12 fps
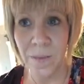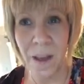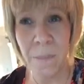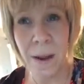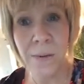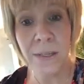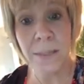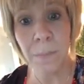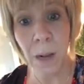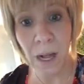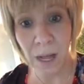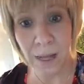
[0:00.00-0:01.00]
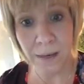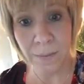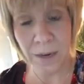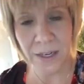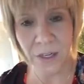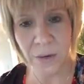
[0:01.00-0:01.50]
may respond,
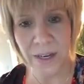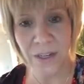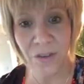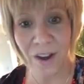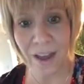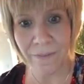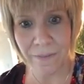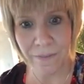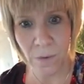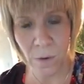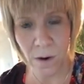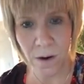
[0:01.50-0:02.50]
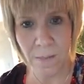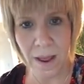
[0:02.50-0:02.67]
but I do it in draft form,